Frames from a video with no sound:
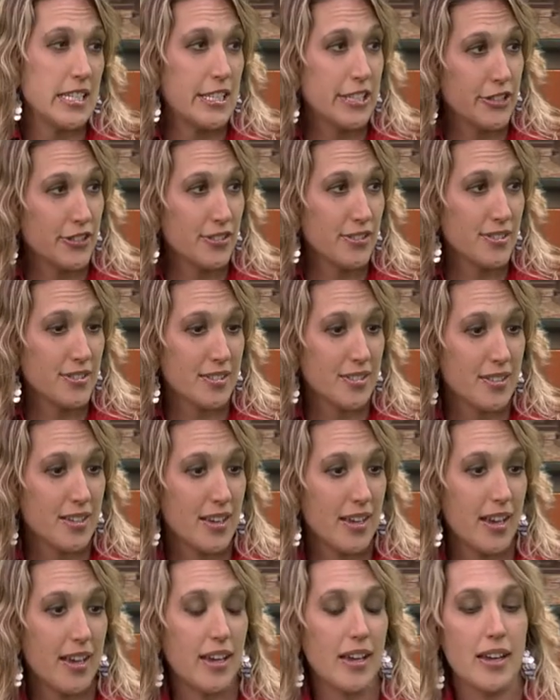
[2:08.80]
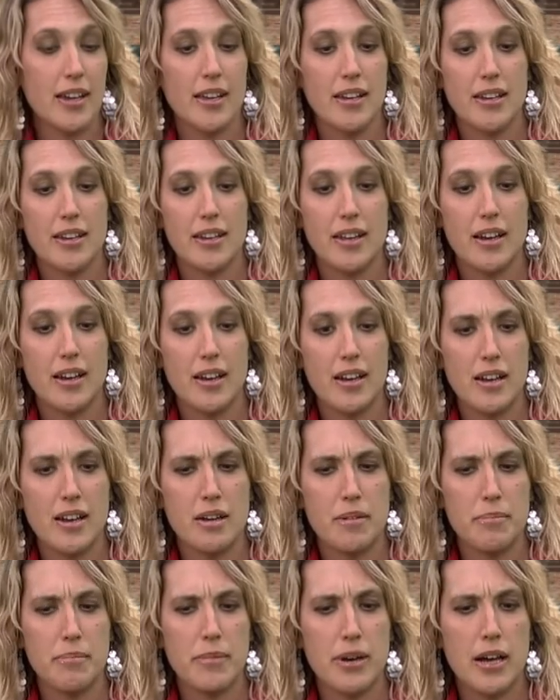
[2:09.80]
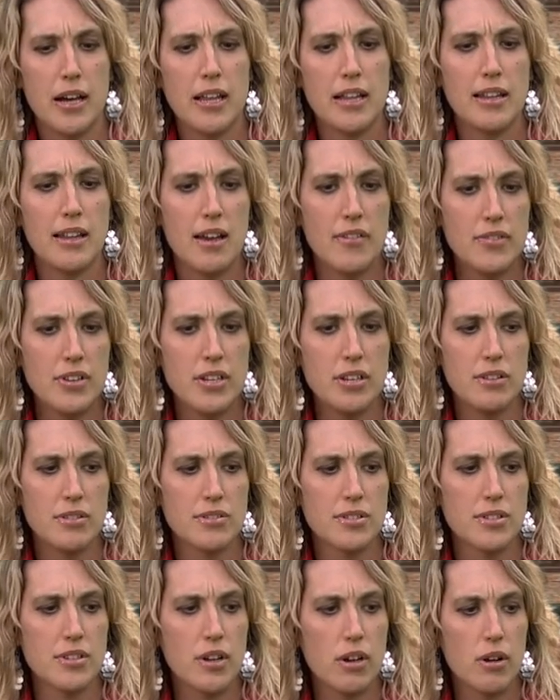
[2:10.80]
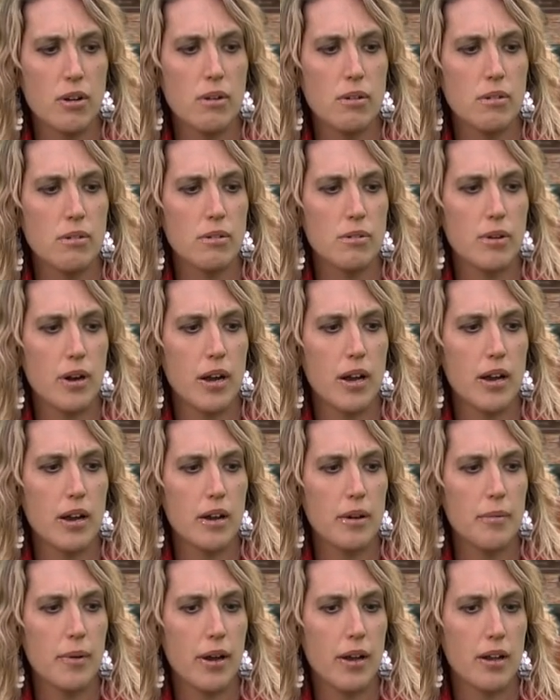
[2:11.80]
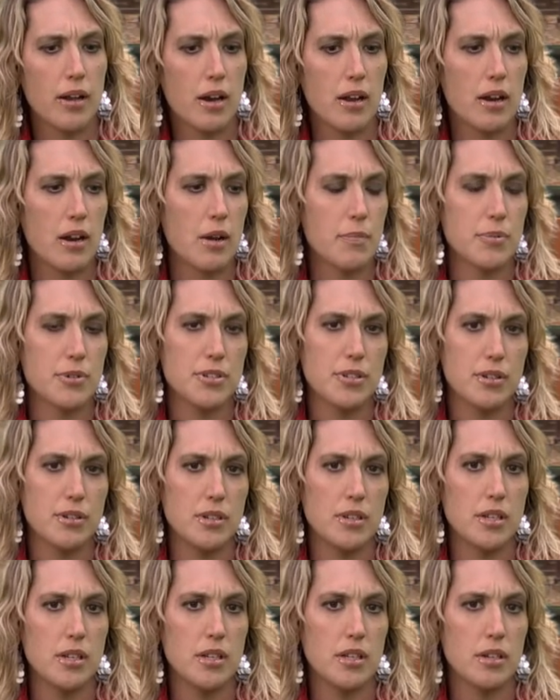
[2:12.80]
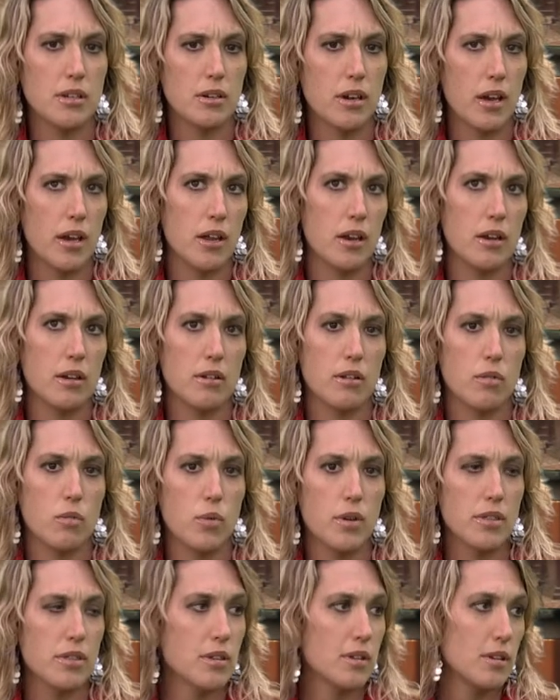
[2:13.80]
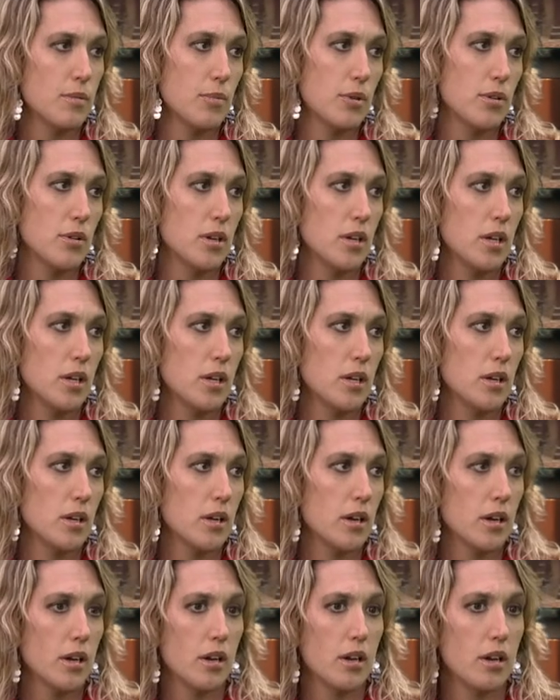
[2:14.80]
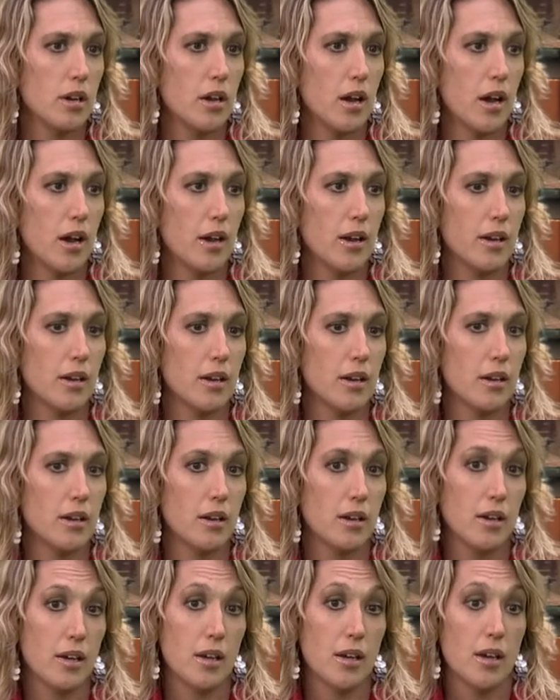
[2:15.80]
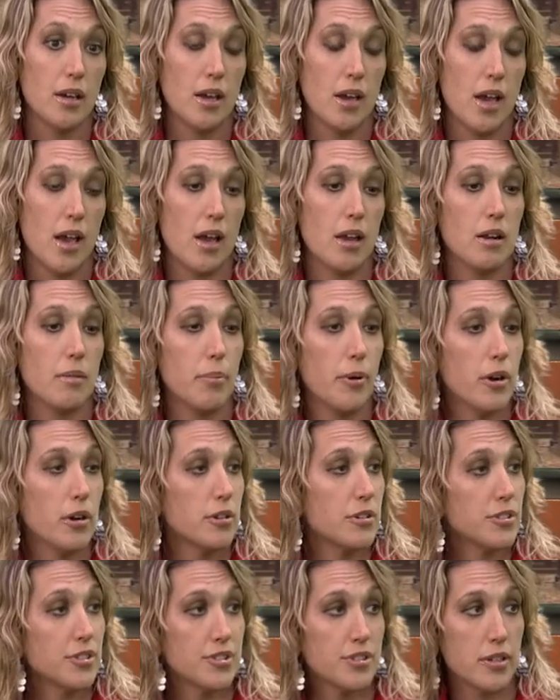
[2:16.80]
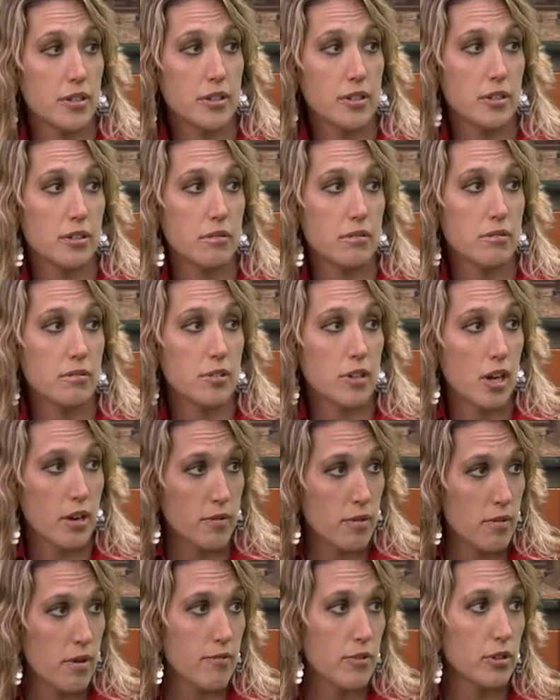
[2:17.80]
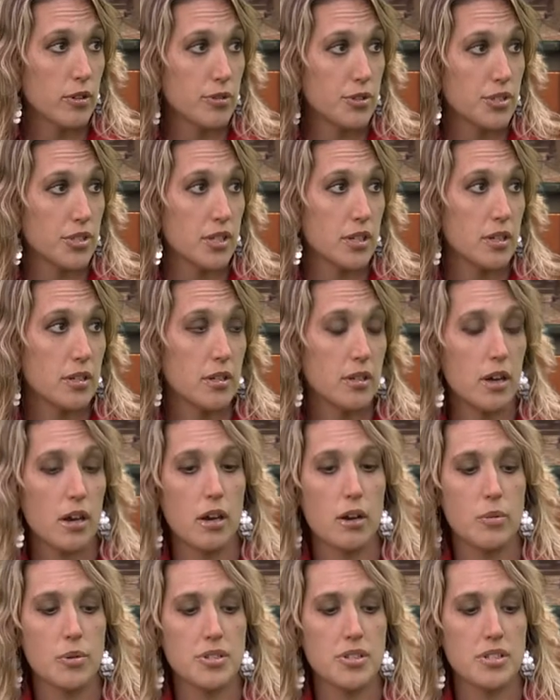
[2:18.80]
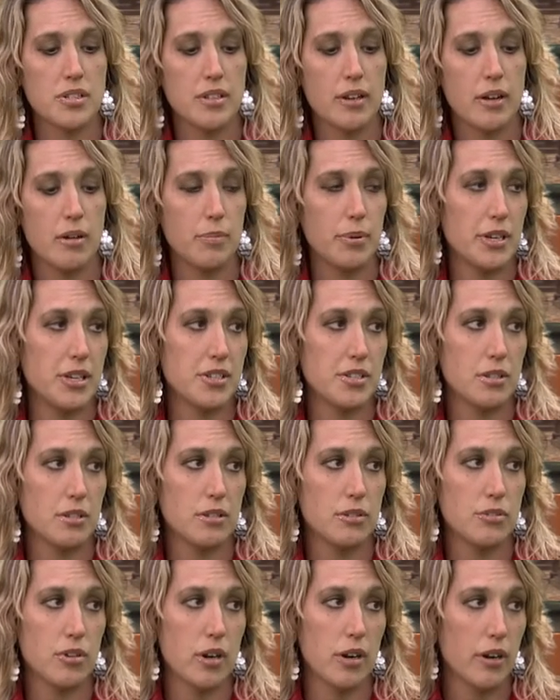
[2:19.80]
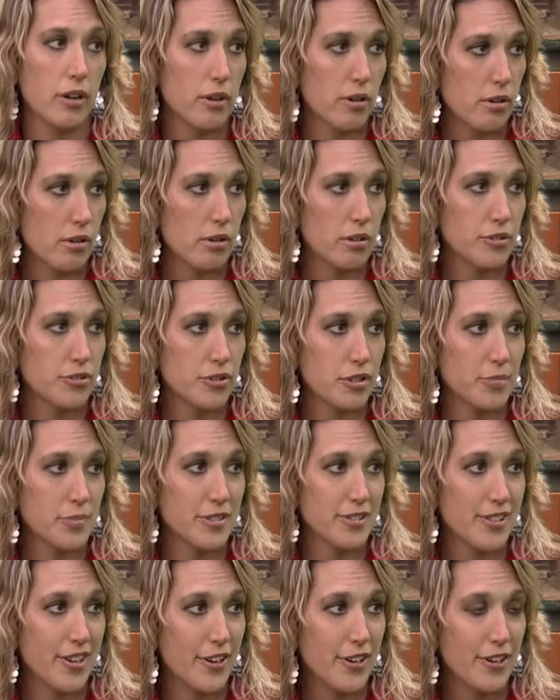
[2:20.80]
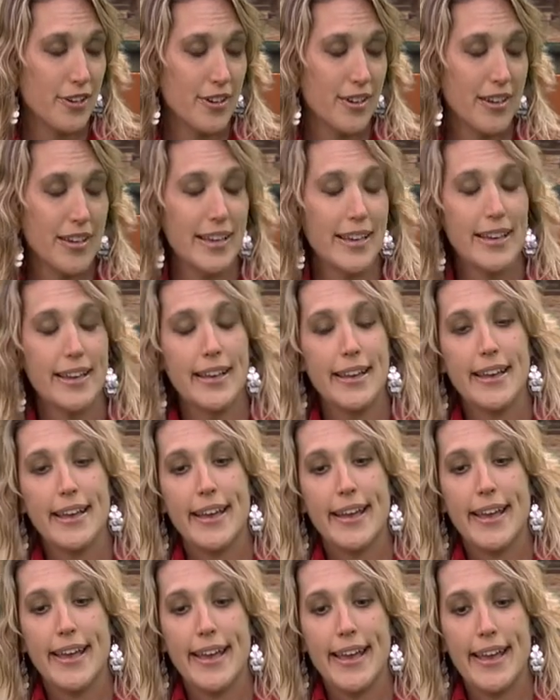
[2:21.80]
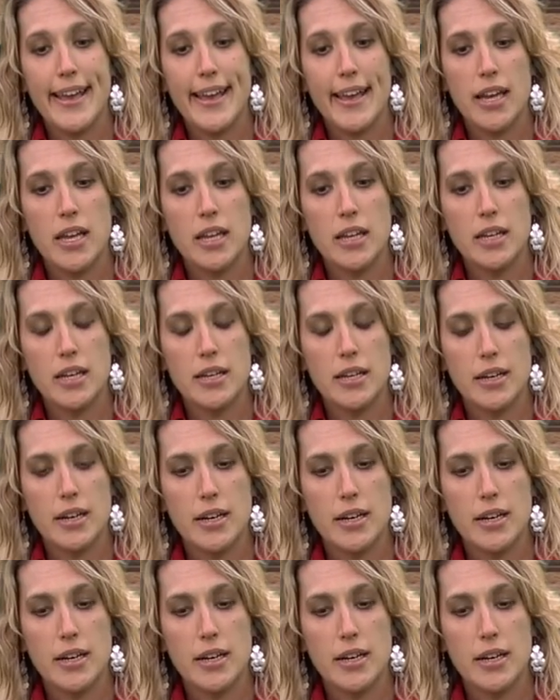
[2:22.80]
years, and 11 years ago, I got an opportunity, and with the community, I and a partner started Recovery Revolution, which is an outpatient drug and alcohol treatment center, and